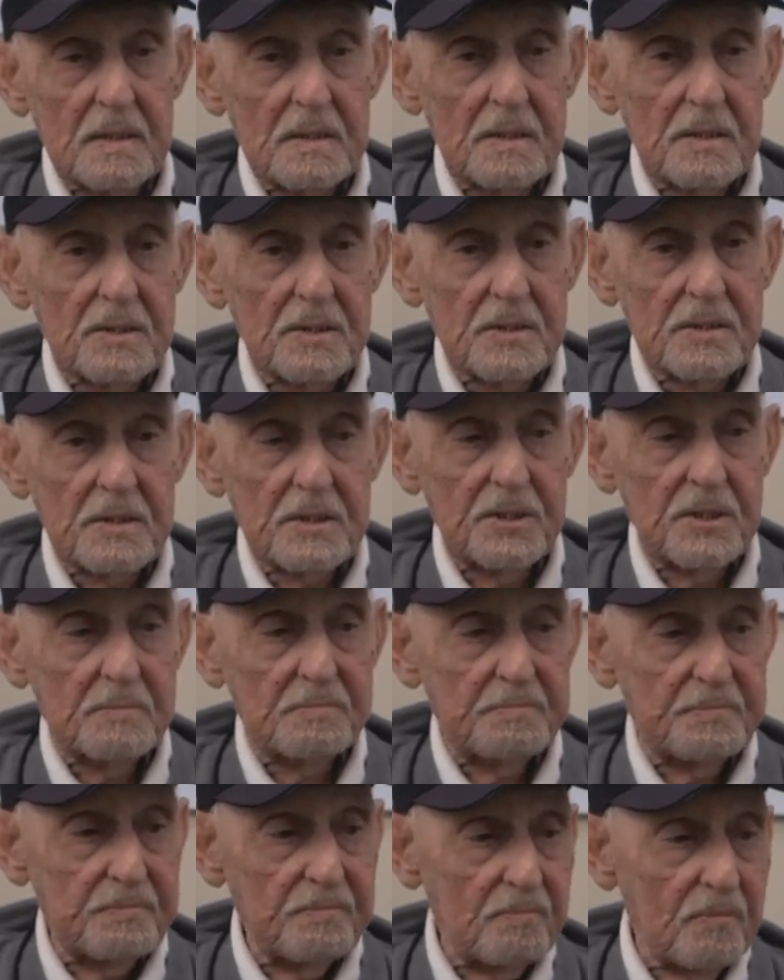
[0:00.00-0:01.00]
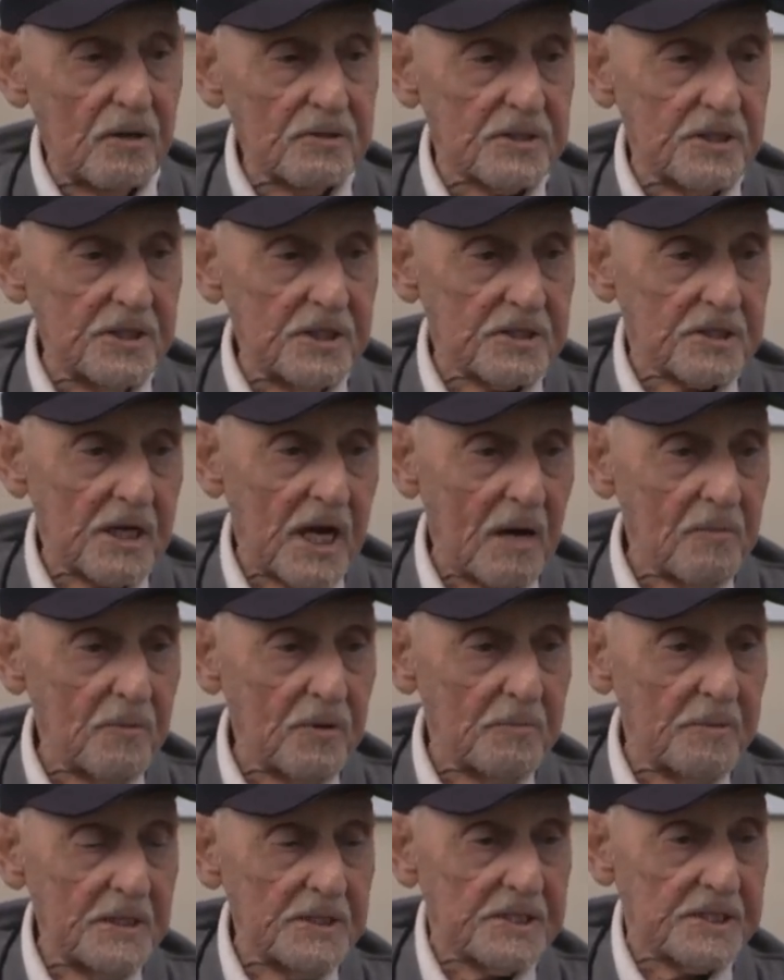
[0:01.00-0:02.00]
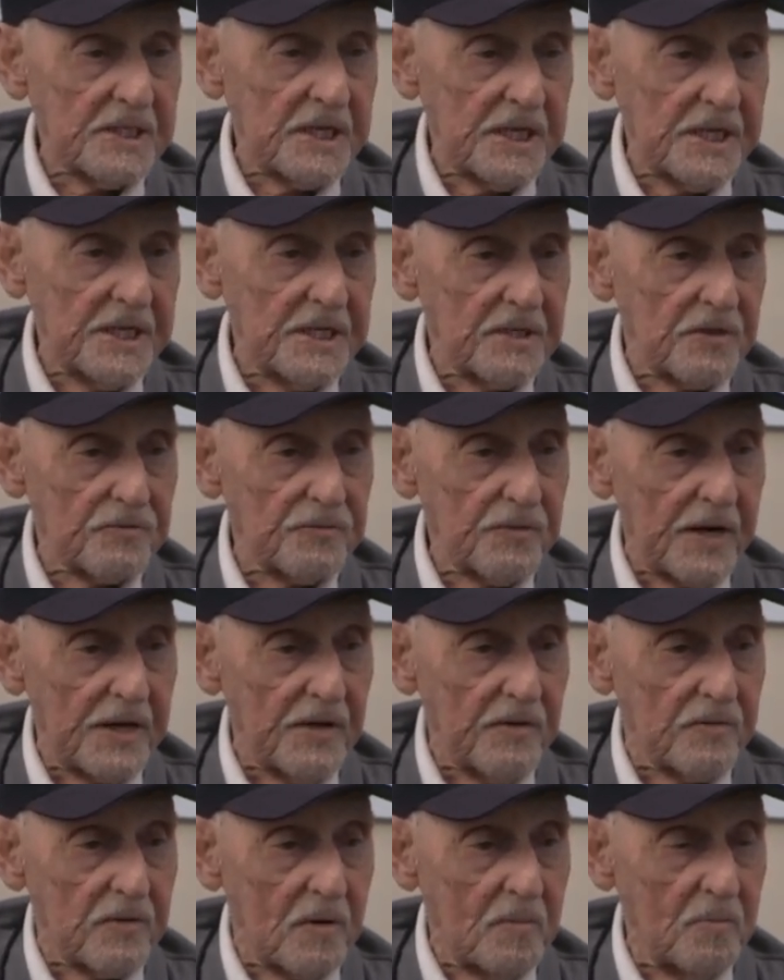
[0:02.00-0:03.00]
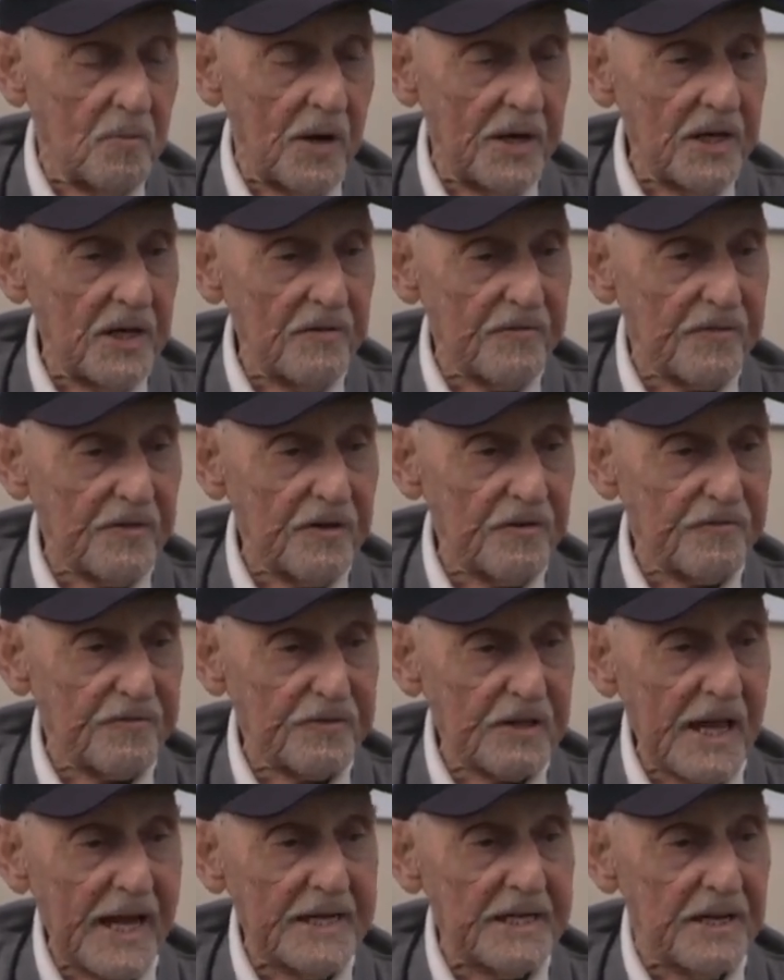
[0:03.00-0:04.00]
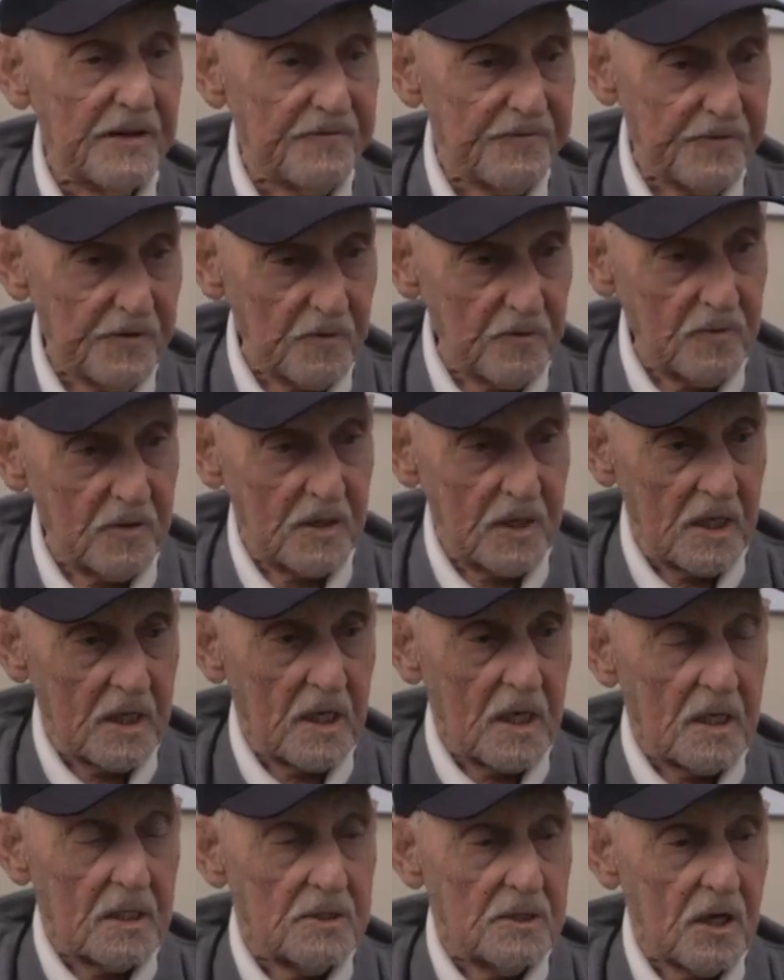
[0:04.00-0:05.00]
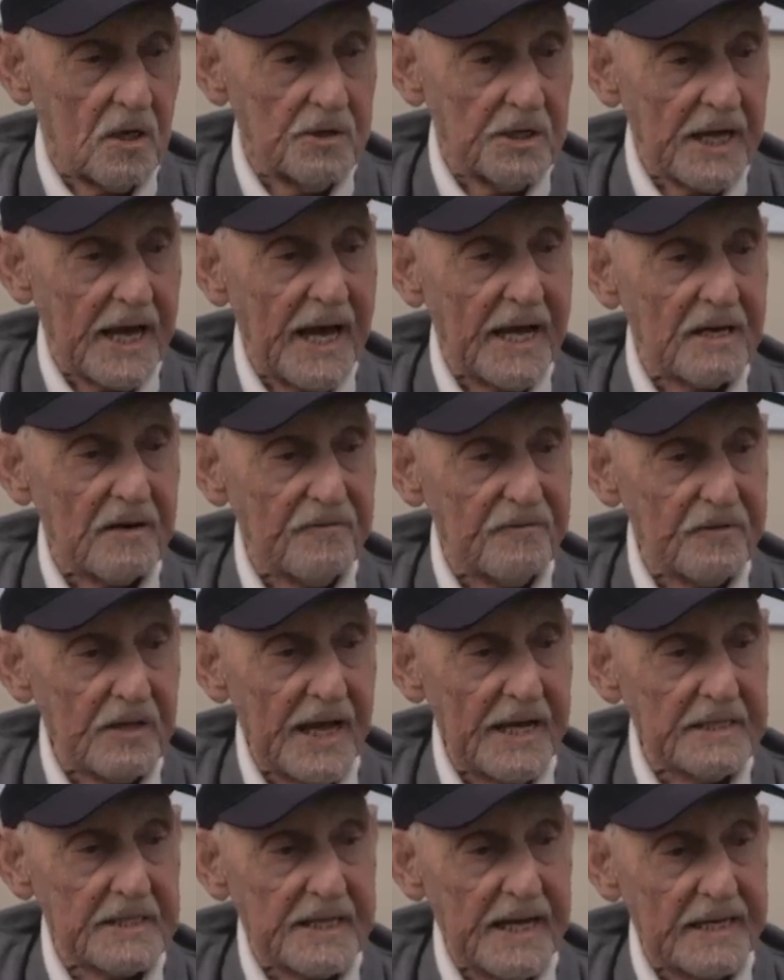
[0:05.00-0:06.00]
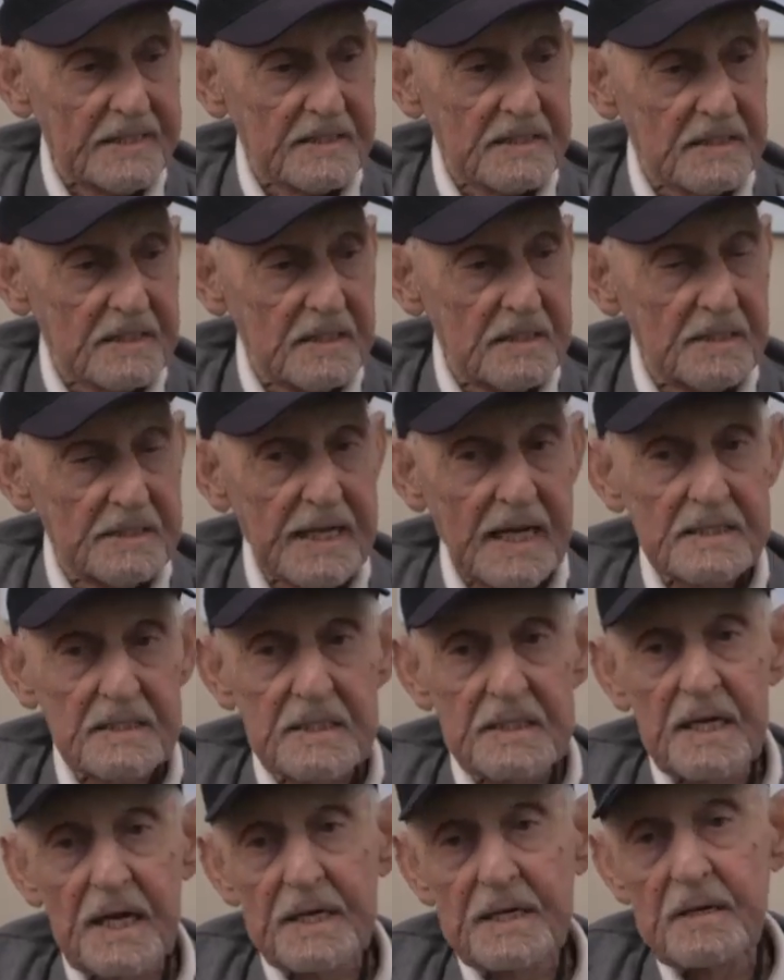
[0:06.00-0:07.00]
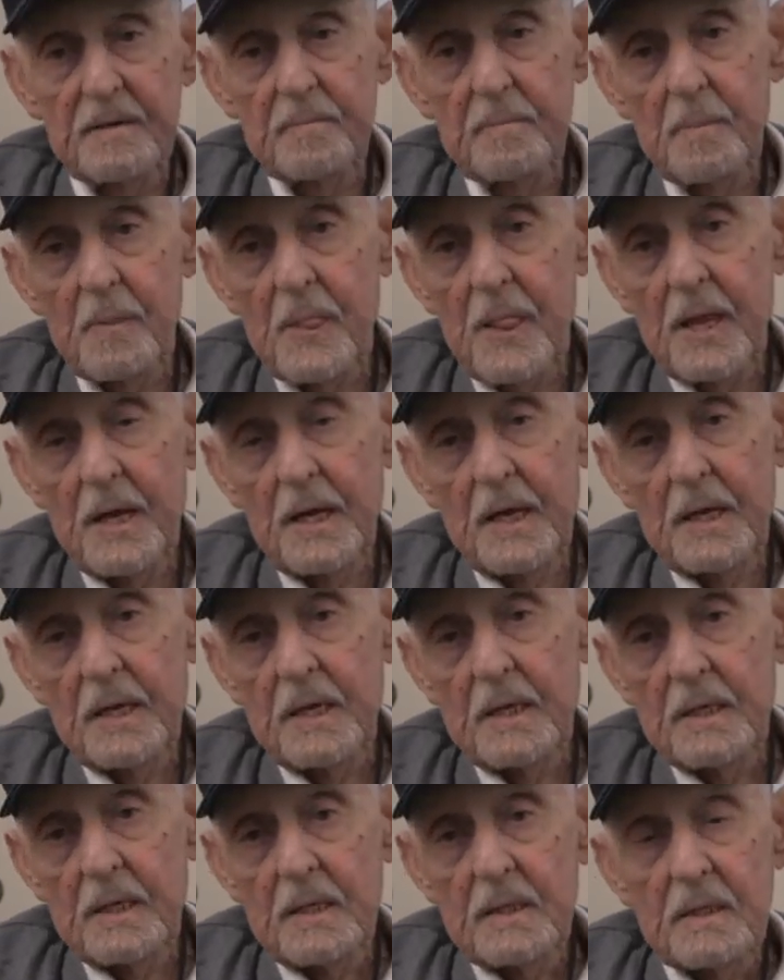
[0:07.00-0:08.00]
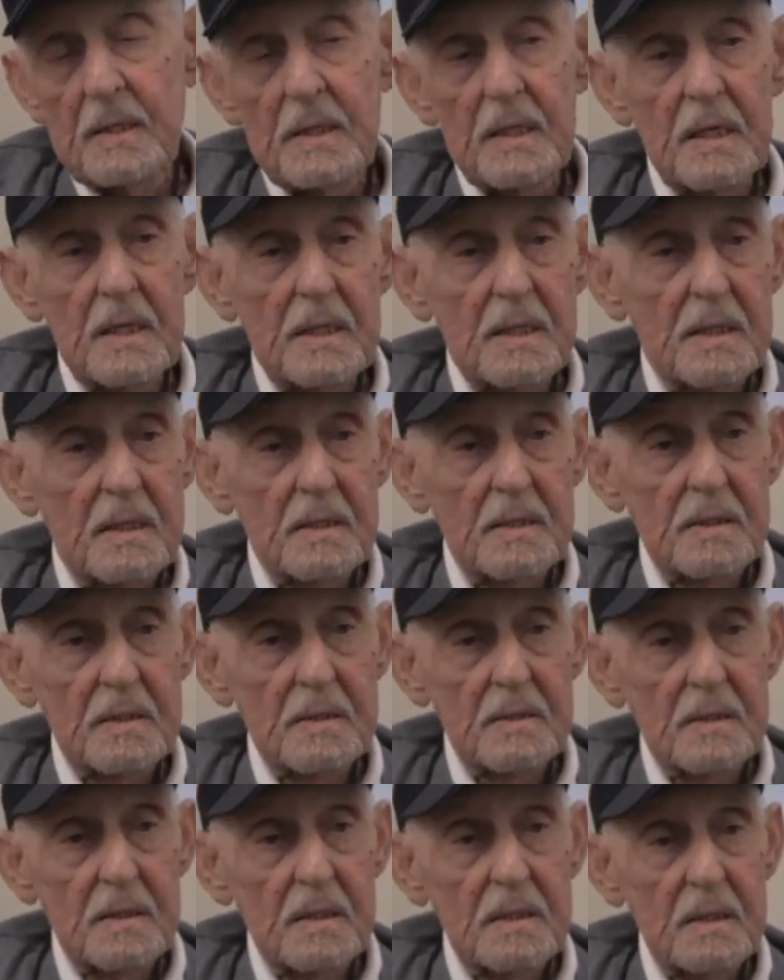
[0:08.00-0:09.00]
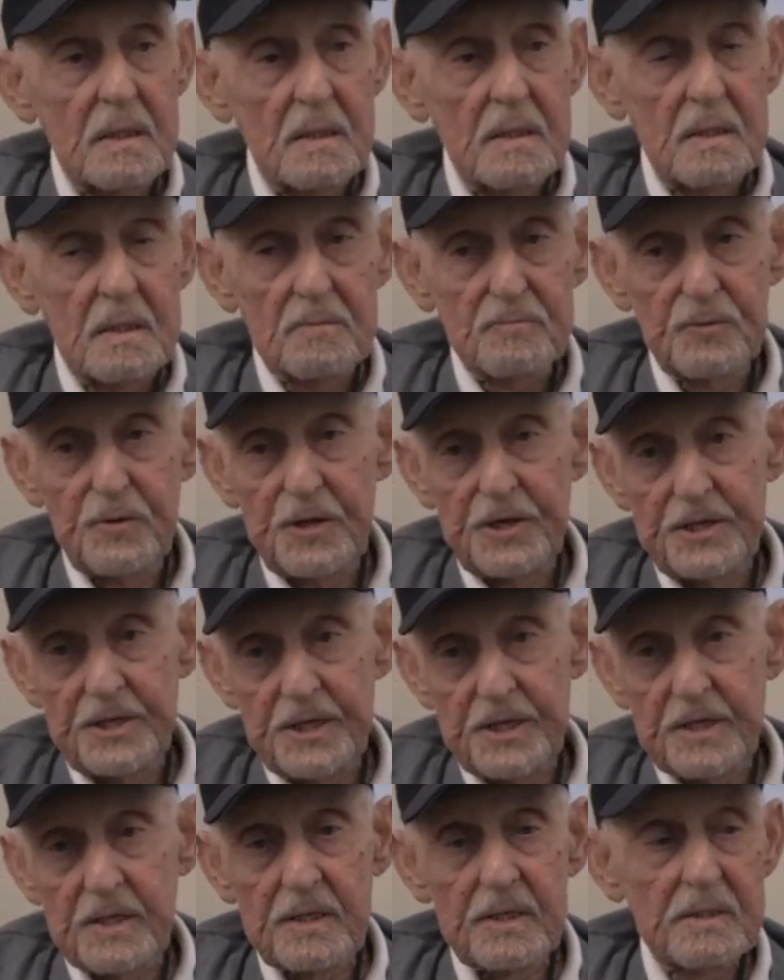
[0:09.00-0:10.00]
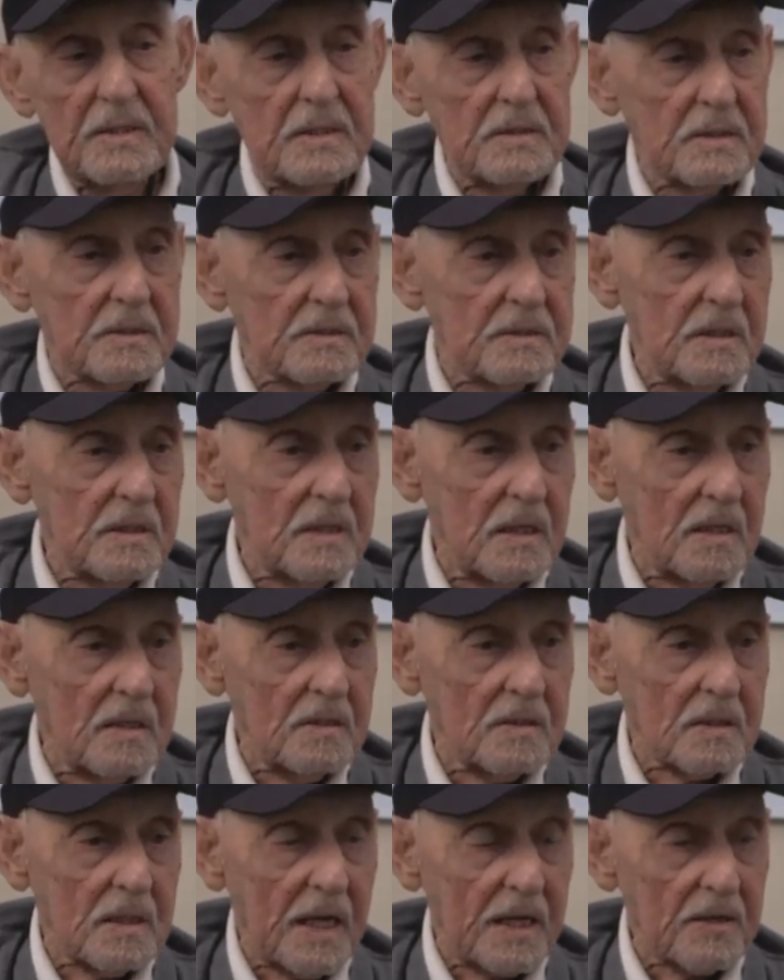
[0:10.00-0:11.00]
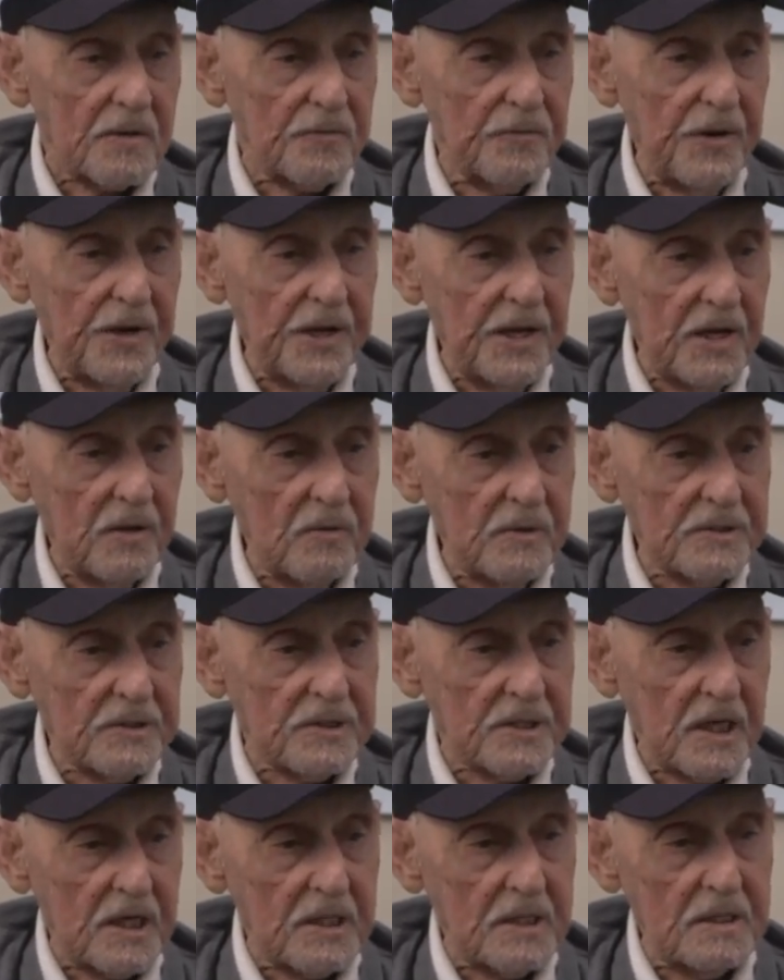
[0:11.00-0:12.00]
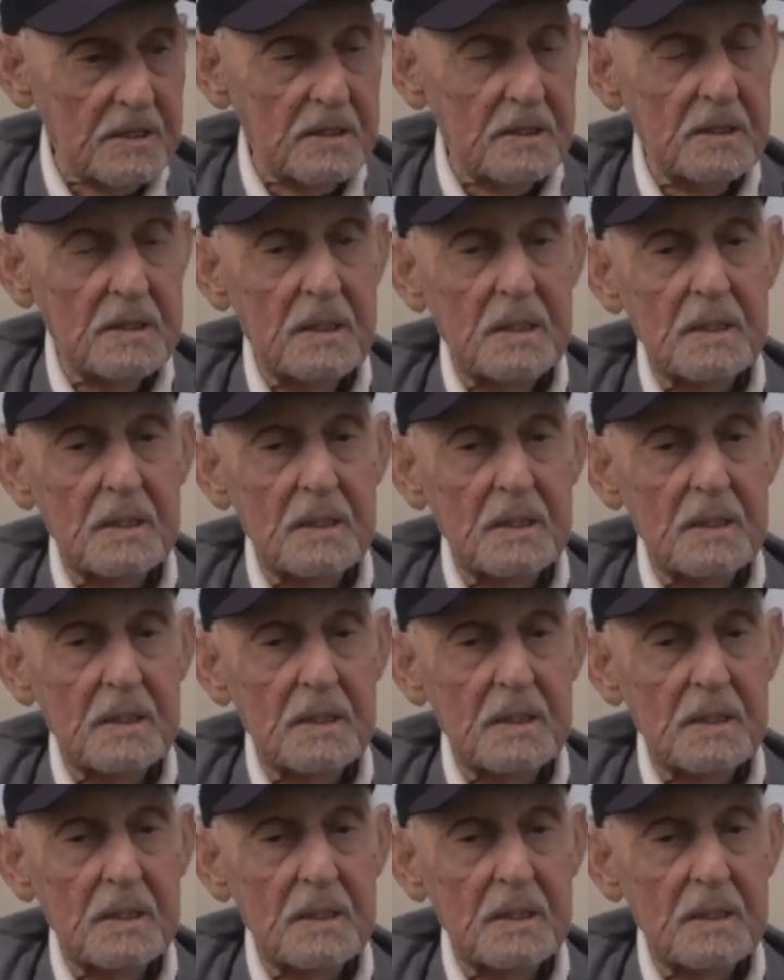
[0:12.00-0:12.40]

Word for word: you, you, most of your time would be sitting in the ready room waiting for your flight if you know you had a flight that uh, that day. Uh, reading, it's you know, a lot of reading was done,